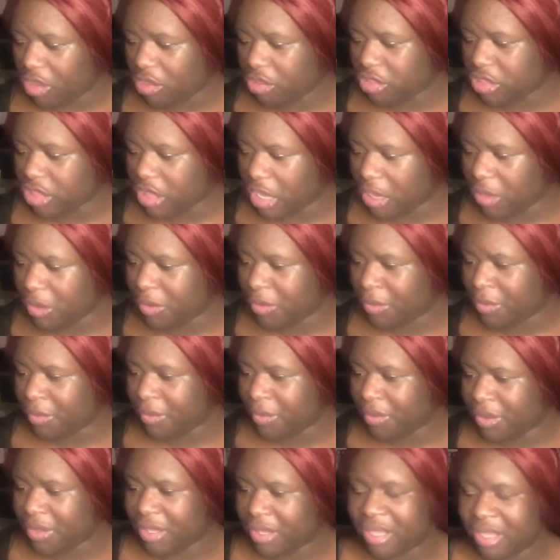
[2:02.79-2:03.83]
so
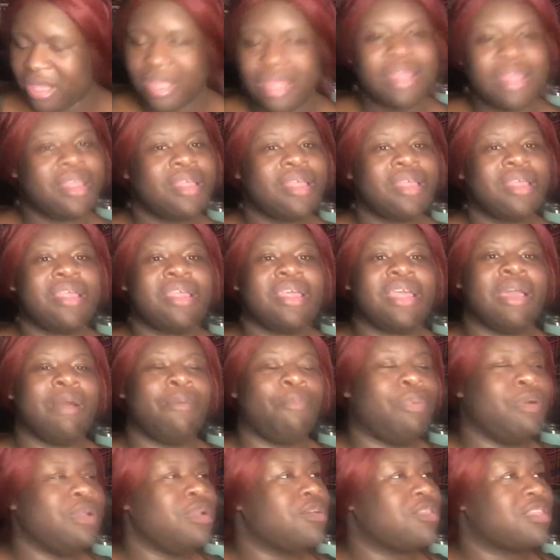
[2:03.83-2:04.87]

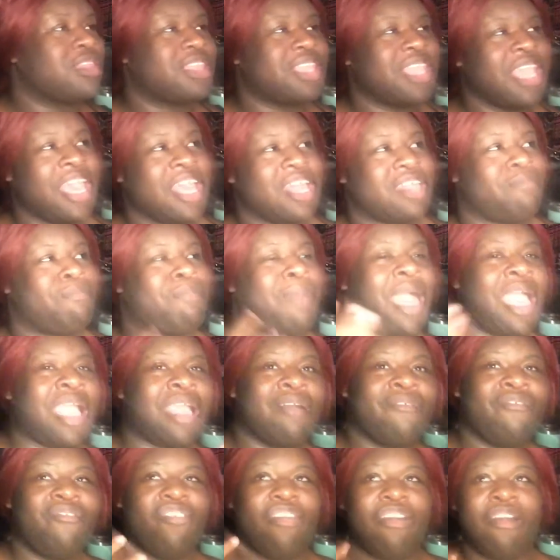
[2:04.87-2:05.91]
we used to text back
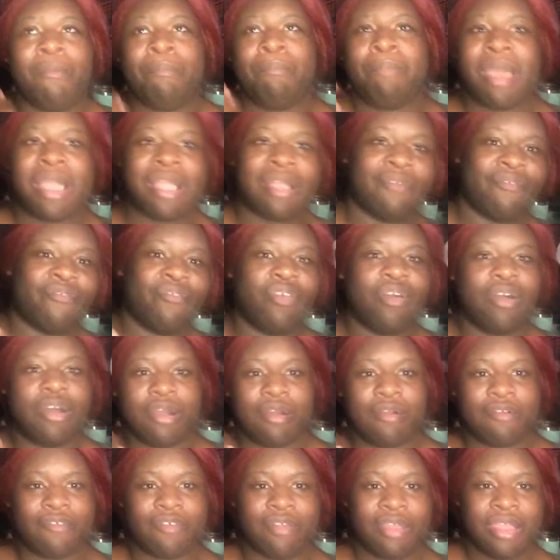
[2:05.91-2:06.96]
and
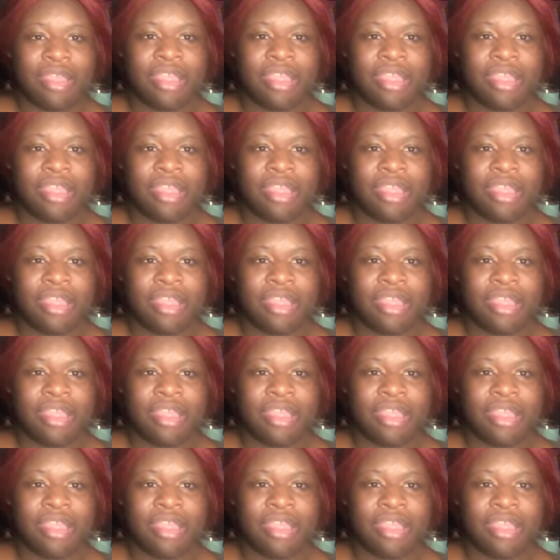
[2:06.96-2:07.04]
forth.